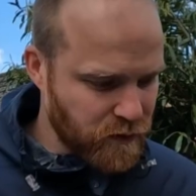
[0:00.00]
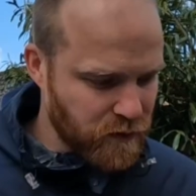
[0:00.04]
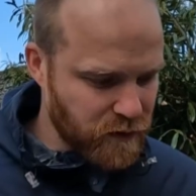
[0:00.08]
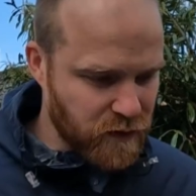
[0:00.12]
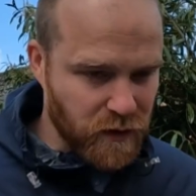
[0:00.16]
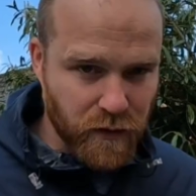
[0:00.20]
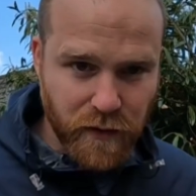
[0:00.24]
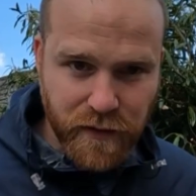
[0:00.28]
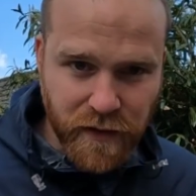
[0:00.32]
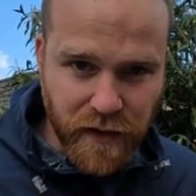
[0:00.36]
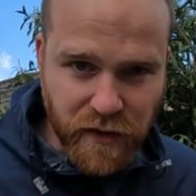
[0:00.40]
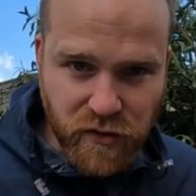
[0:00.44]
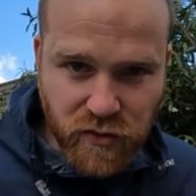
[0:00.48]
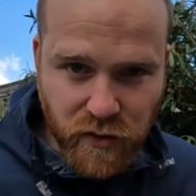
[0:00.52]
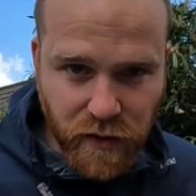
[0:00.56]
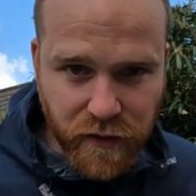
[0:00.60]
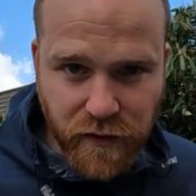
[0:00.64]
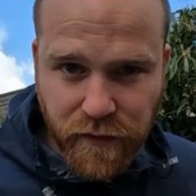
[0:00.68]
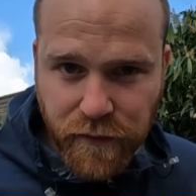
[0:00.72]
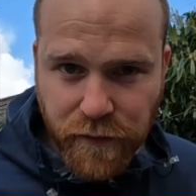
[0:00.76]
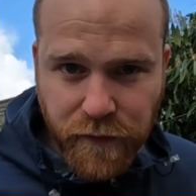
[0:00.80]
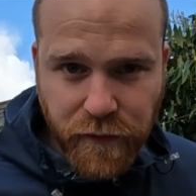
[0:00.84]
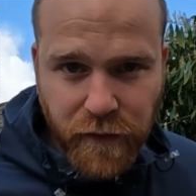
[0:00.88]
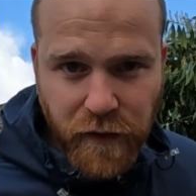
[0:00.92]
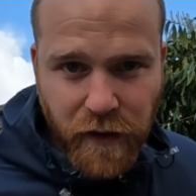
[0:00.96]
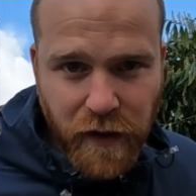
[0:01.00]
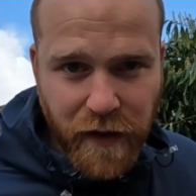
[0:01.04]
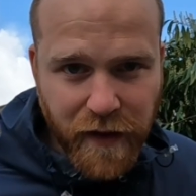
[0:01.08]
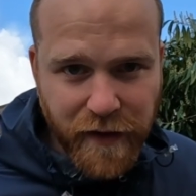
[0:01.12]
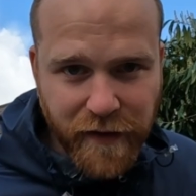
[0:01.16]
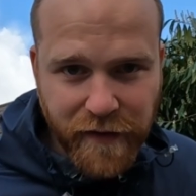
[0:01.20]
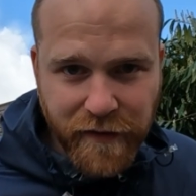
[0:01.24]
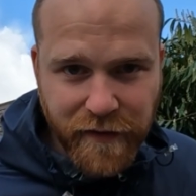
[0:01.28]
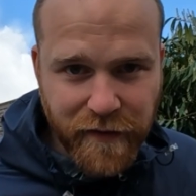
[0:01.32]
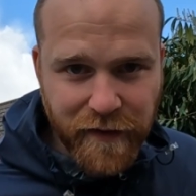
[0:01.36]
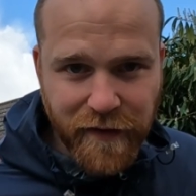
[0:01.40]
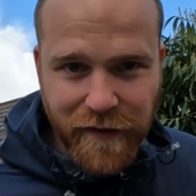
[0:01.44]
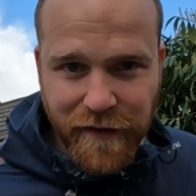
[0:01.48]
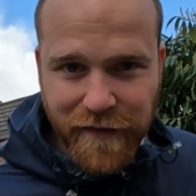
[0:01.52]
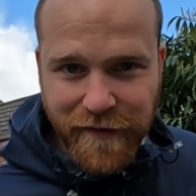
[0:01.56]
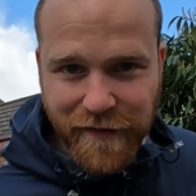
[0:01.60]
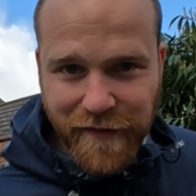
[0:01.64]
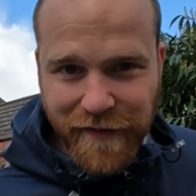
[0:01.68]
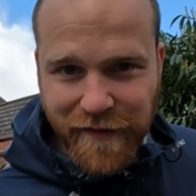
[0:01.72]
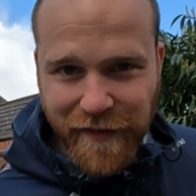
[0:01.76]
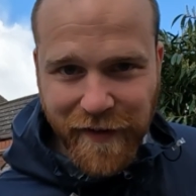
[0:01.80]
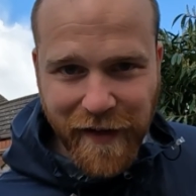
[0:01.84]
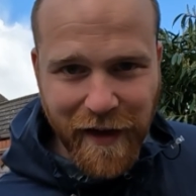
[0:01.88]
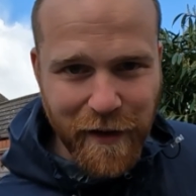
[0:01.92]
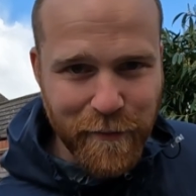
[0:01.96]
So I did try to
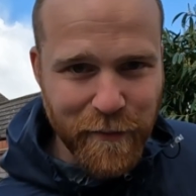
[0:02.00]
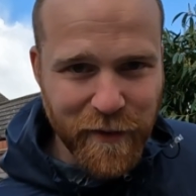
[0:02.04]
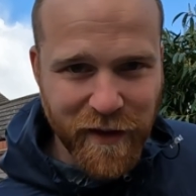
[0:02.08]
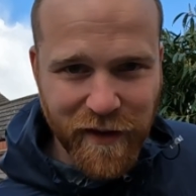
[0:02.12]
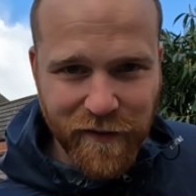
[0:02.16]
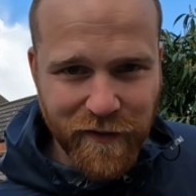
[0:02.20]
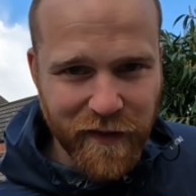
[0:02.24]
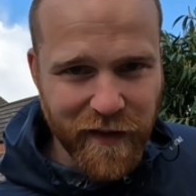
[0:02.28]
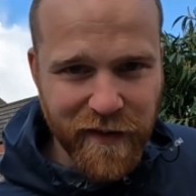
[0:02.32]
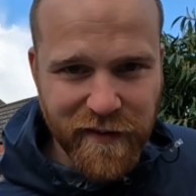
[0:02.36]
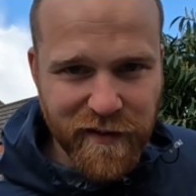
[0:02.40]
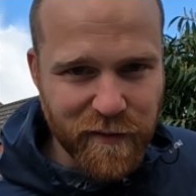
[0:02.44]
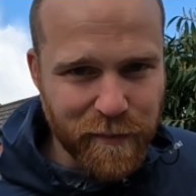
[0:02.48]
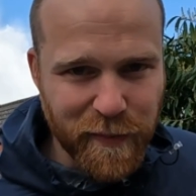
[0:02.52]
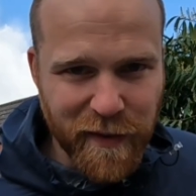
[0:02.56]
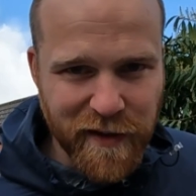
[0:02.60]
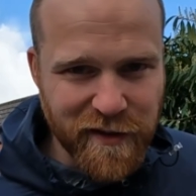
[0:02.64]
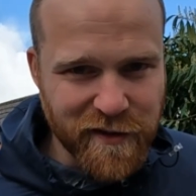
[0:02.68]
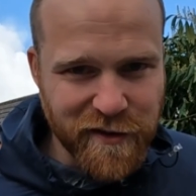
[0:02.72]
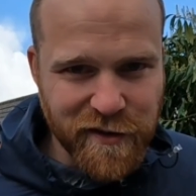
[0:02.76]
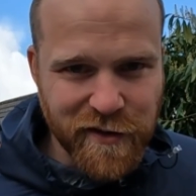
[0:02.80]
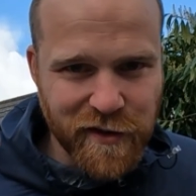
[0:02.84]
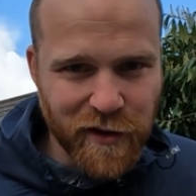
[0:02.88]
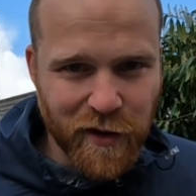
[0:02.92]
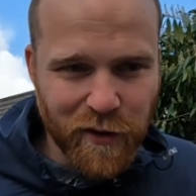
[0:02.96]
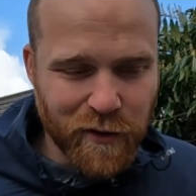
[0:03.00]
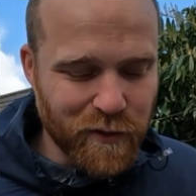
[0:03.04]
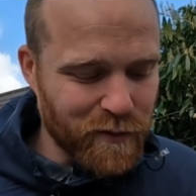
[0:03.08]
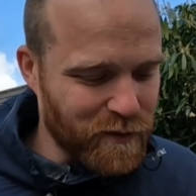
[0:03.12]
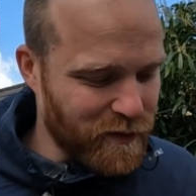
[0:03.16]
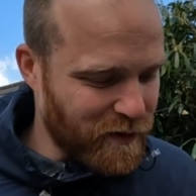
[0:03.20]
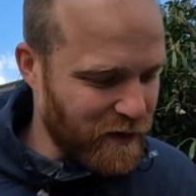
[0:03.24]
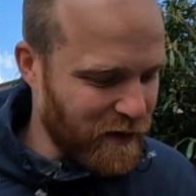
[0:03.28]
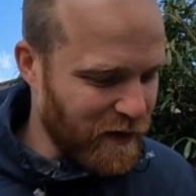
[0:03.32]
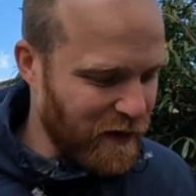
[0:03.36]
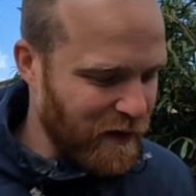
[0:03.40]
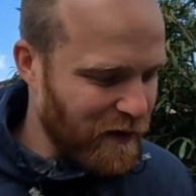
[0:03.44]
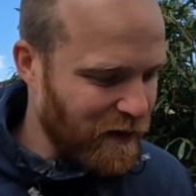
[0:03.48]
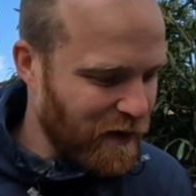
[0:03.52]
see how many of these have been sold.